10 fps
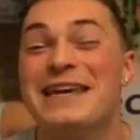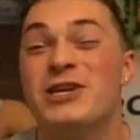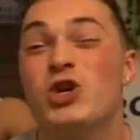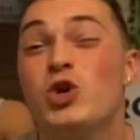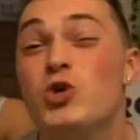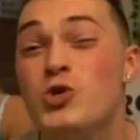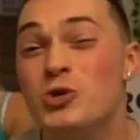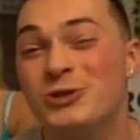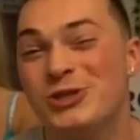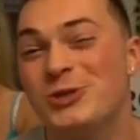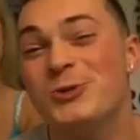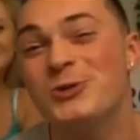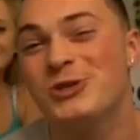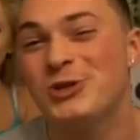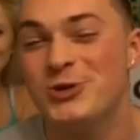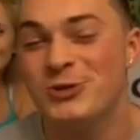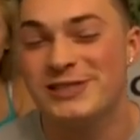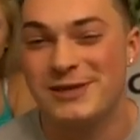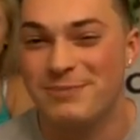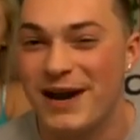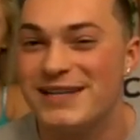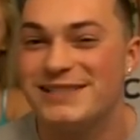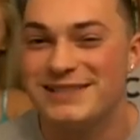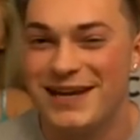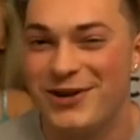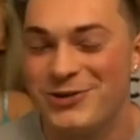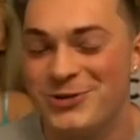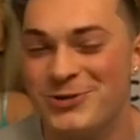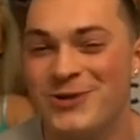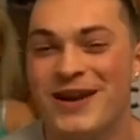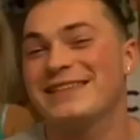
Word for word: I have a huge, huge, huge surprise to tell you.